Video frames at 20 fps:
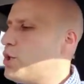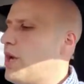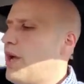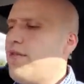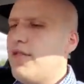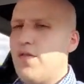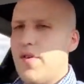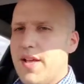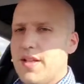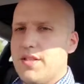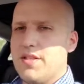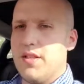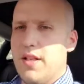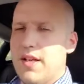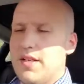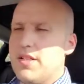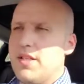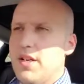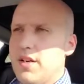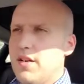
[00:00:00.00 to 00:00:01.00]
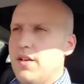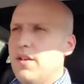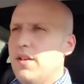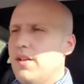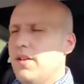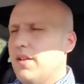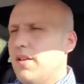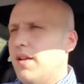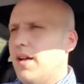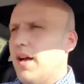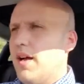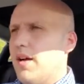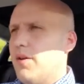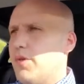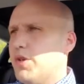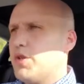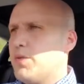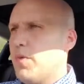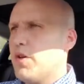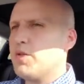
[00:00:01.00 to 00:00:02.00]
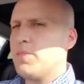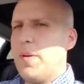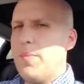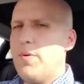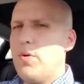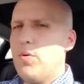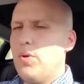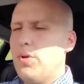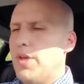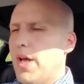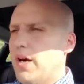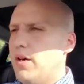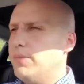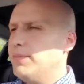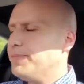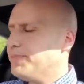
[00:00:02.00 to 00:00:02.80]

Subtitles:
you have Advanced Select here, which most people will know.